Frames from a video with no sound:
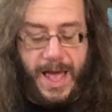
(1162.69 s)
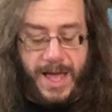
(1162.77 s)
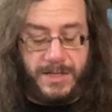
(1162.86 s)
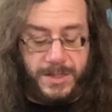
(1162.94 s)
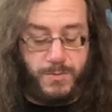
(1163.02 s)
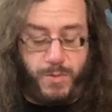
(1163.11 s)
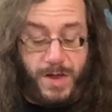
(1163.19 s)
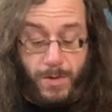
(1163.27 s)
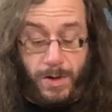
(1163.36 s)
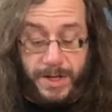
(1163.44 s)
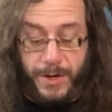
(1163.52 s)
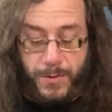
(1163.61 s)
and we
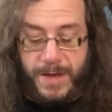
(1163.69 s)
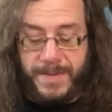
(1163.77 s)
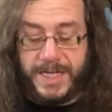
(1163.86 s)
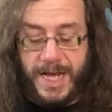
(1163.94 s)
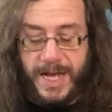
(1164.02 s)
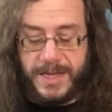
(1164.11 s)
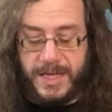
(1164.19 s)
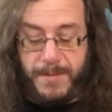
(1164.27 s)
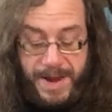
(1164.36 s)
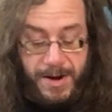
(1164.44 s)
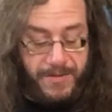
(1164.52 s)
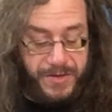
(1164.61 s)
are all in agreement that
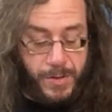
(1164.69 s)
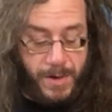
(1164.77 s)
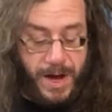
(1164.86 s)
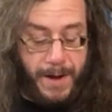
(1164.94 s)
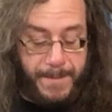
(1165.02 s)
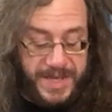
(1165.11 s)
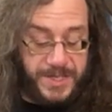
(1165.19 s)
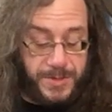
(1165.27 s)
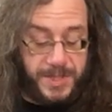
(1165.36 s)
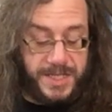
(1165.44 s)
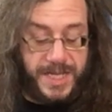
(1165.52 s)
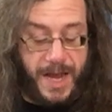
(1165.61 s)
the pair of you are best
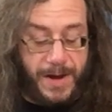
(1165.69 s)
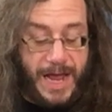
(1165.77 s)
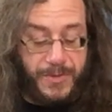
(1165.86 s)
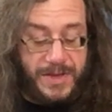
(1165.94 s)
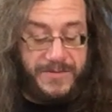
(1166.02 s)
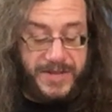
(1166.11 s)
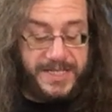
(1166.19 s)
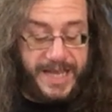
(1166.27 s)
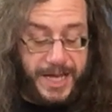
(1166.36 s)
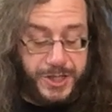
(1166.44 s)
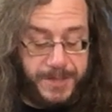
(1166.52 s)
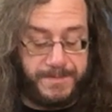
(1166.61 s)
suited to carry out the
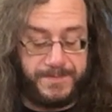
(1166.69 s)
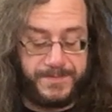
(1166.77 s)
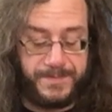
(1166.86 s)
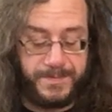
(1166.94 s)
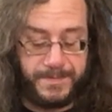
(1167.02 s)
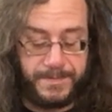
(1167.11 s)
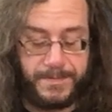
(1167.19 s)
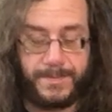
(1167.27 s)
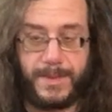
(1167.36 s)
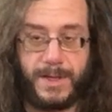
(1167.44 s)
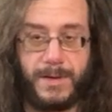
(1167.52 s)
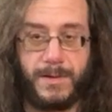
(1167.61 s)
investigation.
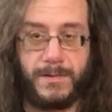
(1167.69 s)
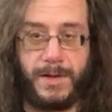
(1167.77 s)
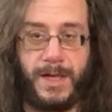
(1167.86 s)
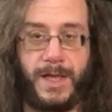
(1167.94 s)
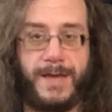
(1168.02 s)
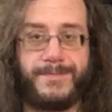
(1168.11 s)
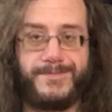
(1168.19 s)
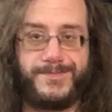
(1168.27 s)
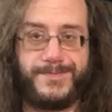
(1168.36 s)
Really?